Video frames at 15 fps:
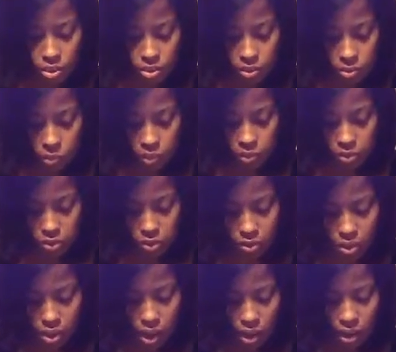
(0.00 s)
this
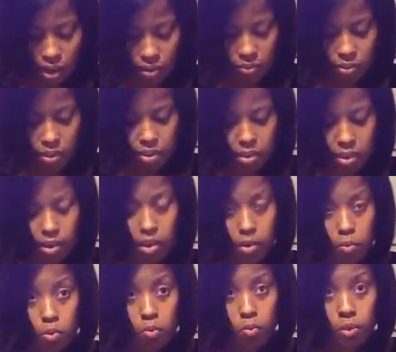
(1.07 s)
semester. I have done
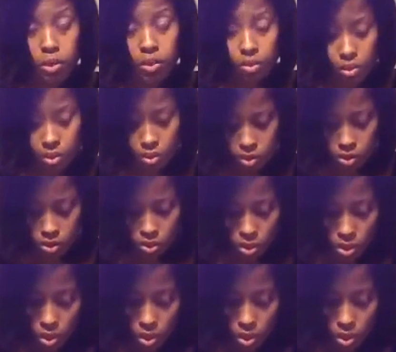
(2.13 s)
ample research